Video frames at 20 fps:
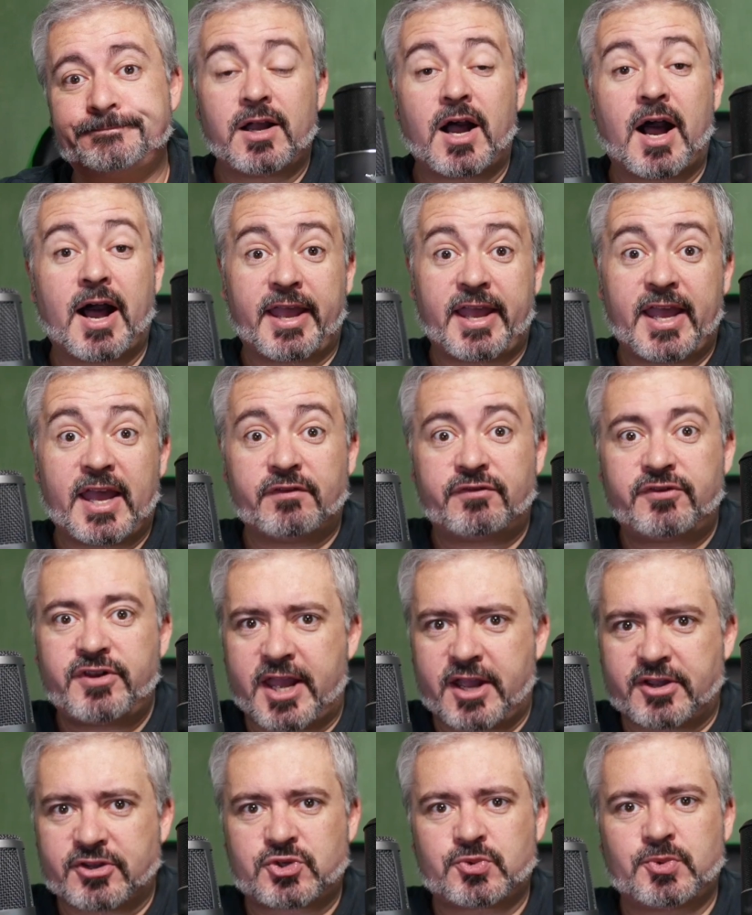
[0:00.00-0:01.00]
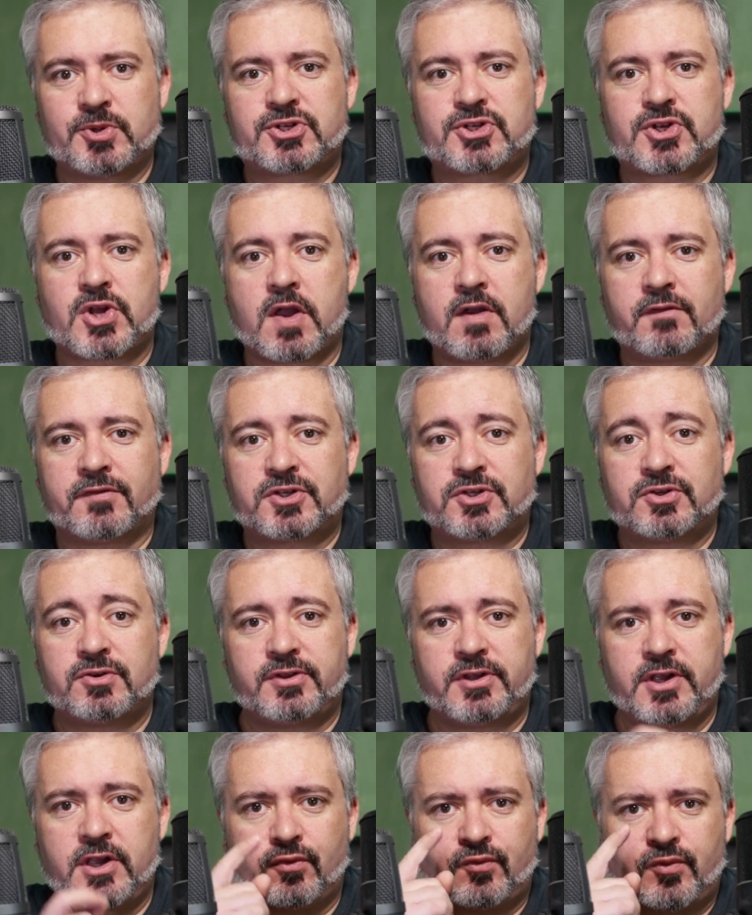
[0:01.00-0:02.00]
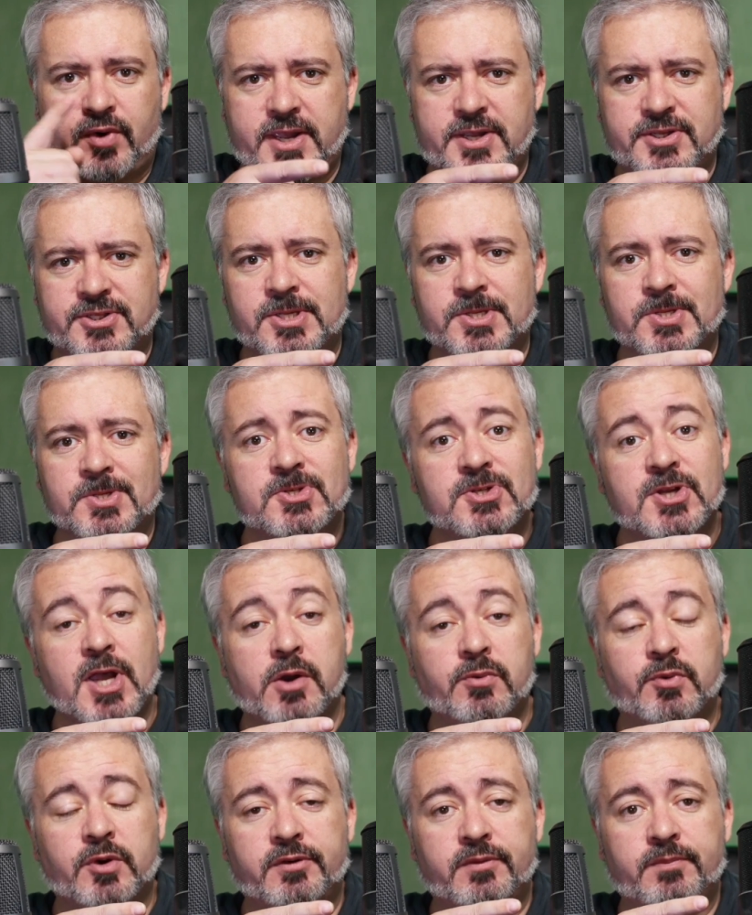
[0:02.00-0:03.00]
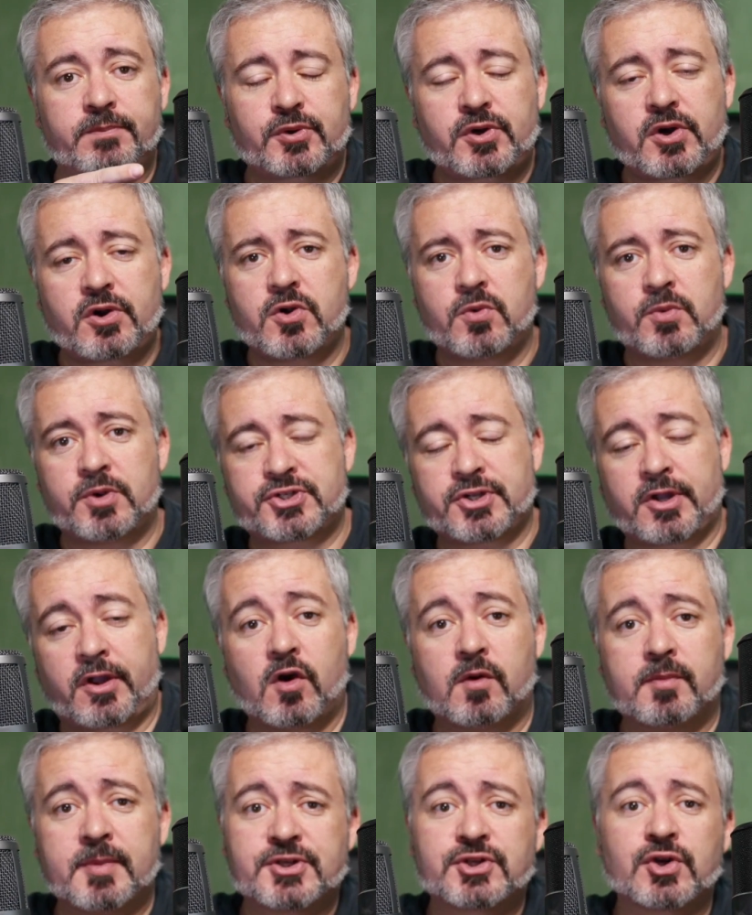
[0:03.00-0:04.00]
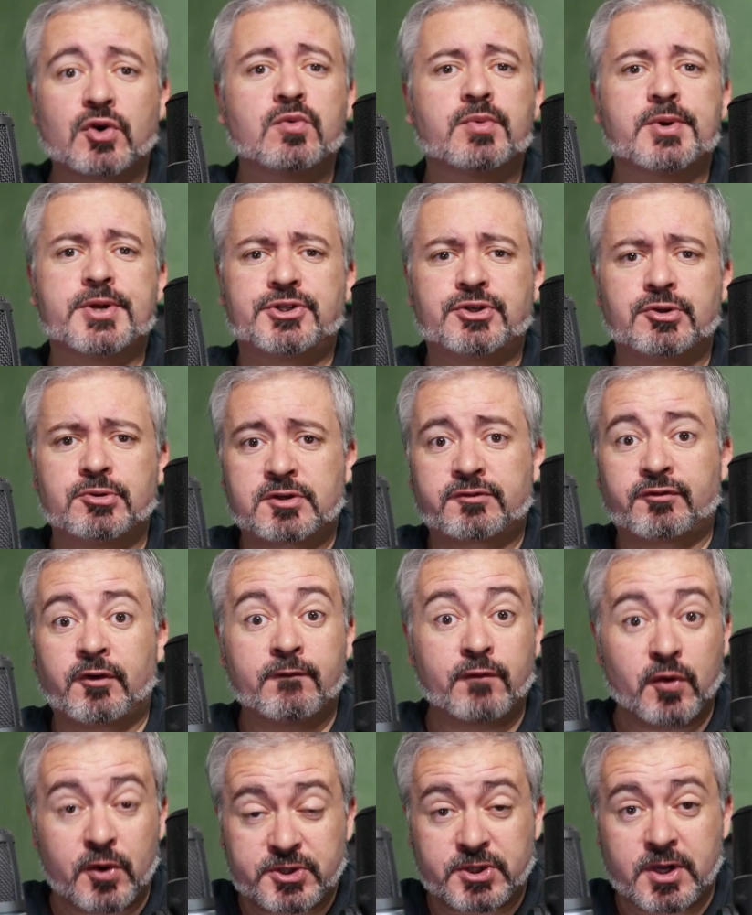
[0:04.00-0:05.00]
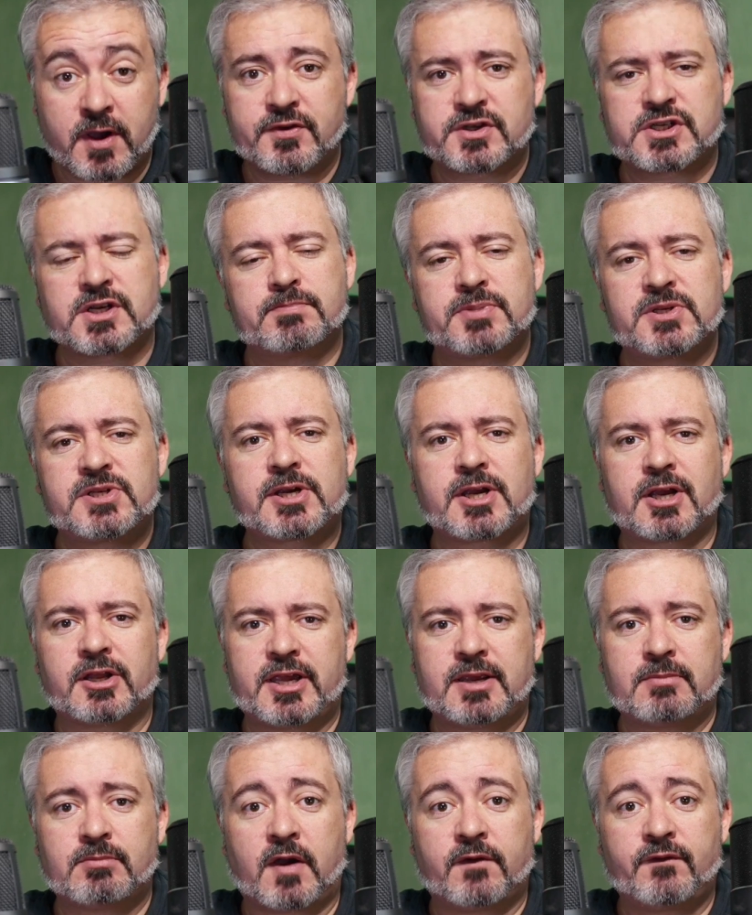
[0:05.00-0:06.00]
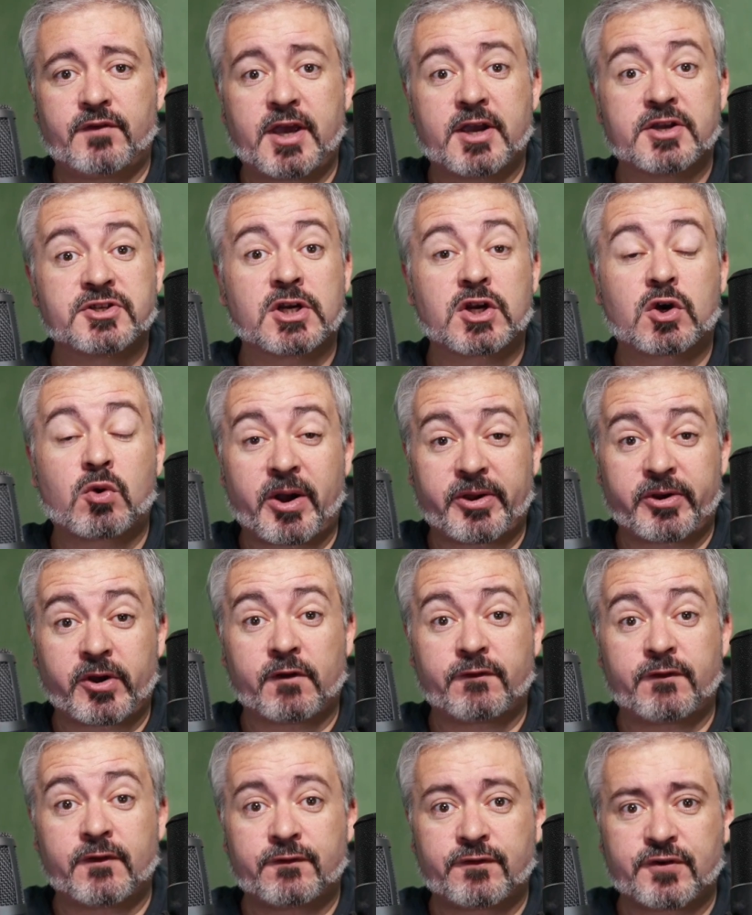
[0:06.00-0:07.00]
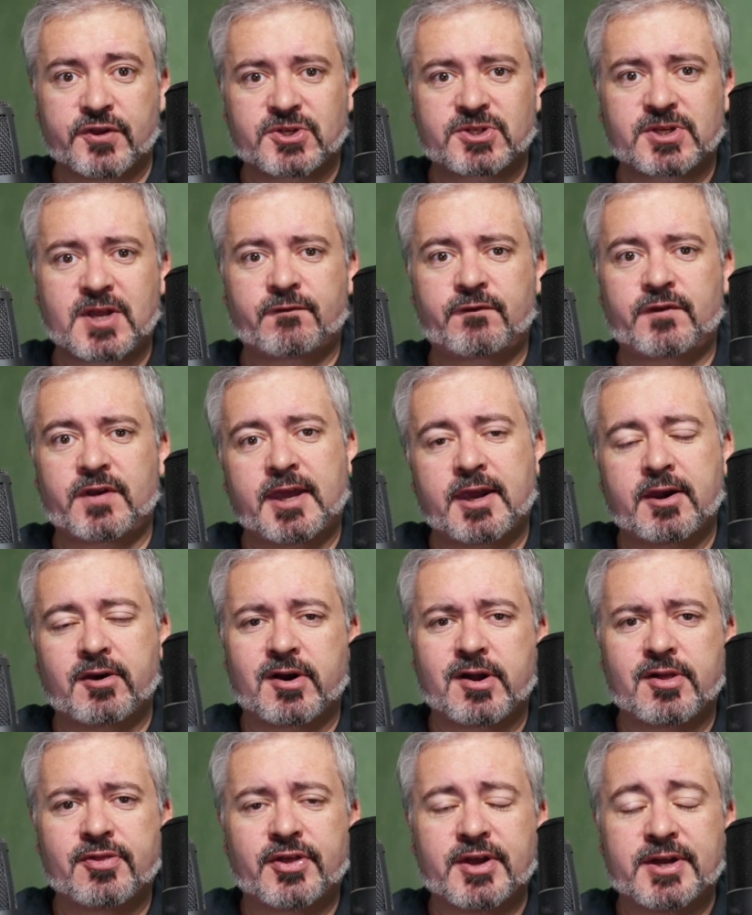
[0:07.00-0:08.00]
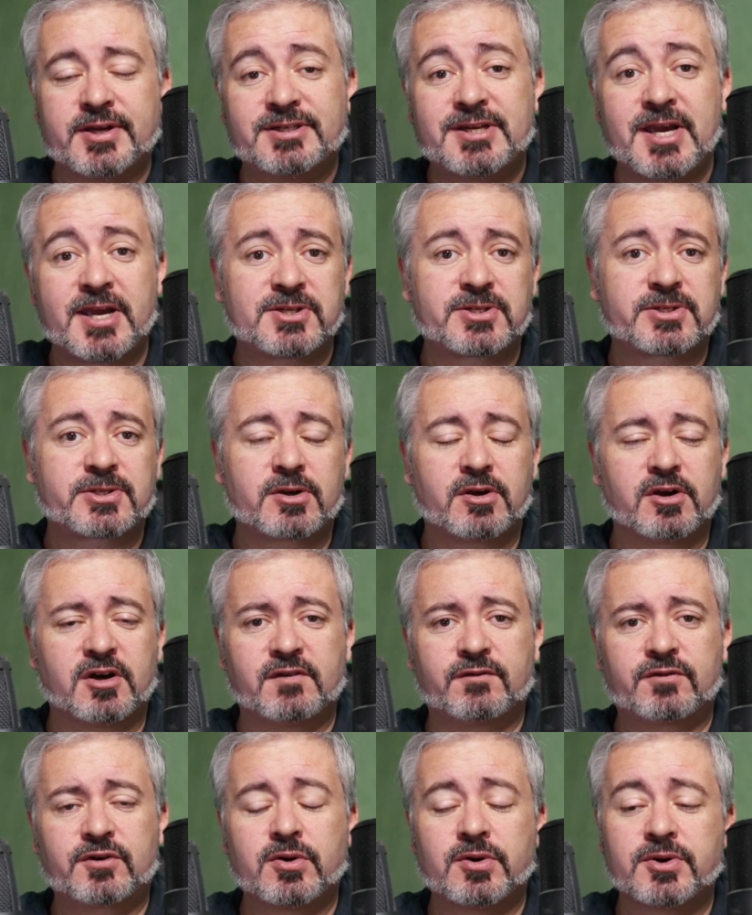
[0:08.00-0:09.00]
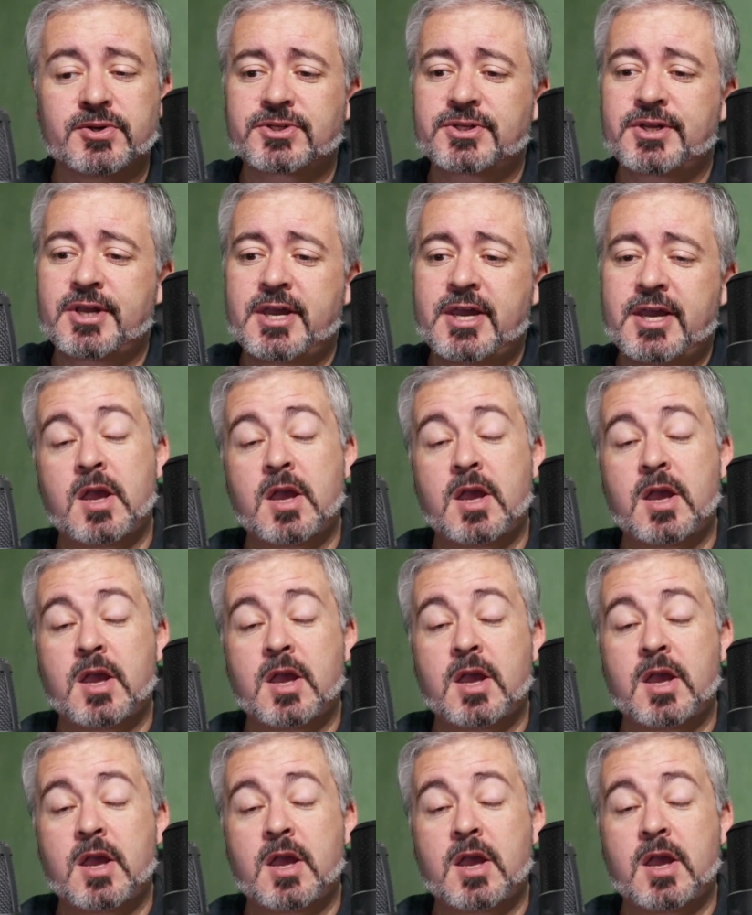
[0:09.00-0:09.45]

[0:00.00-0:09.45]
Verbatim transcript: I have now switched over to the Razer Seiren Pro, which I almost always use for voiceovers in particular in my videos and quite often for the stuff here at the desk, of course.